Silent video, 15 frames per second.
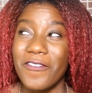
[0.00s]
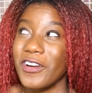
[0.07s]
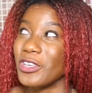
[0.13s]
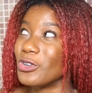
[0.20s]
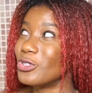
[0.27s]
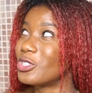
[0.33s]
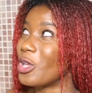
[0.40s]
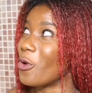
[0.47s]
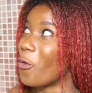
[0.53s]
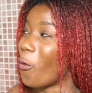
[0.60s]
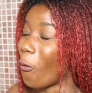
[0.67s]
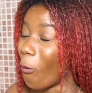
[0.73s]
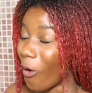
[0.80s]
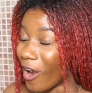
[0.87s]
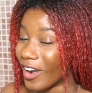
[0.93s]
for
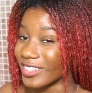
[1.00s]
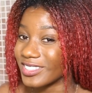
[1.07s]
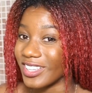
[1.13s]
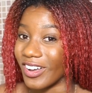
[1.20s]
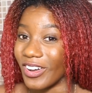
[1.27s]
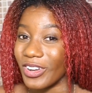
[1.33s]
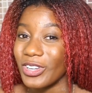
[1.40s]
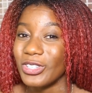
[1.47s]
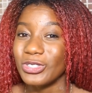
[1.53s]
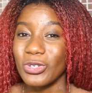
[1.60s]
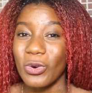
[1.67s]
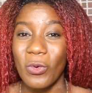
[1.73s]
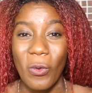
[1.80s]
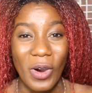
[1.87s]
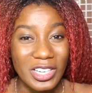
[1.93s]
using water
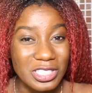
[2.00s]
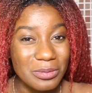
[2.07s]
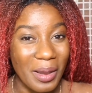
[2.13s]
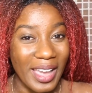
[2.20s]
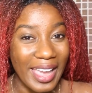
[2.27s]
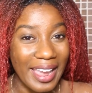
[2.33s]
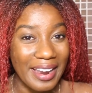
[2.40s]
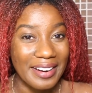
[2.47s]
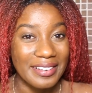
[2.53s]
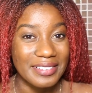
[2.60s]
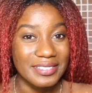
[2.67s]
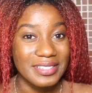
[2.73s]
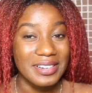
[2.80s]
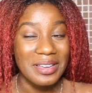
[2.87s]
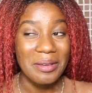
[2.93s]
to wash my
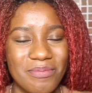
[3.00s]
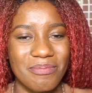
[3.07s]
hair